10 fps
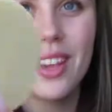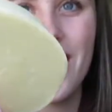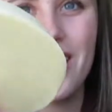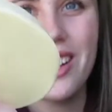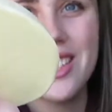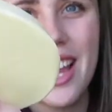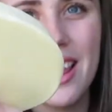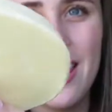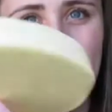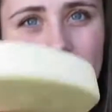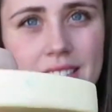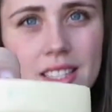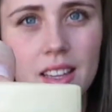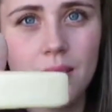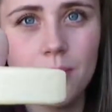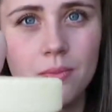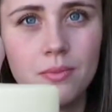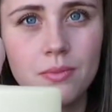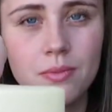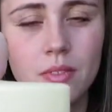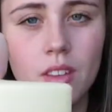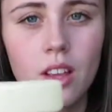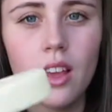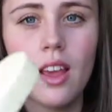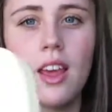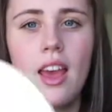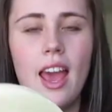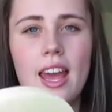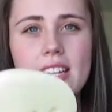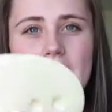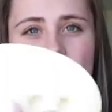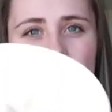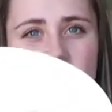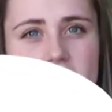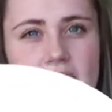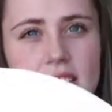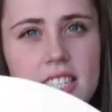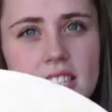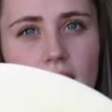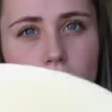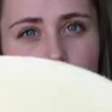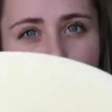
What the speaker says: And it looks like this. And it's kind of the consistency of